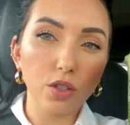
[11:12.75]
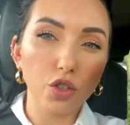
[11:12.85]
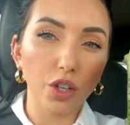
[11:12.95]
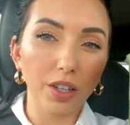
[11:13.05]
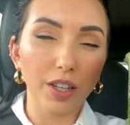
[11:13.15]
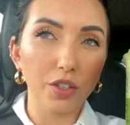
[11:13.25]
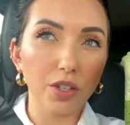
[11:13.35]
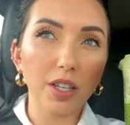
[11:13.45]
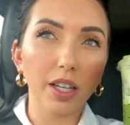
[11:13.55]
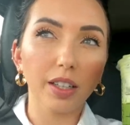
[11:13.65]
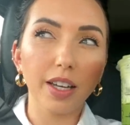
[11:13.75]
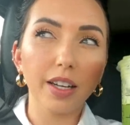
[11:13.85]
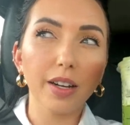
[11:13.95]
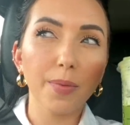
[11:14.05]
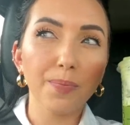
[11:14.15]
sugar than just getting
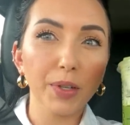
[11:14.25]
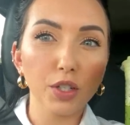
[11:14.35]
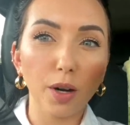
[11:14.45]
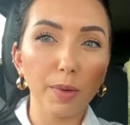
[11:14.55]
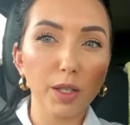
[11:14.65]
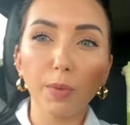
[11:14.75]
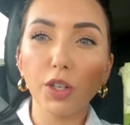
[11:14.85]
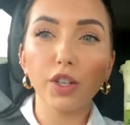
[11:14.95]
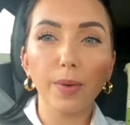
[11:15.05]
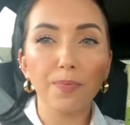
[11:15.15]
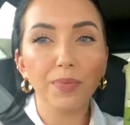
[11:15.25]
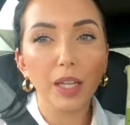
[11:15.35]
like a Starbucks matcha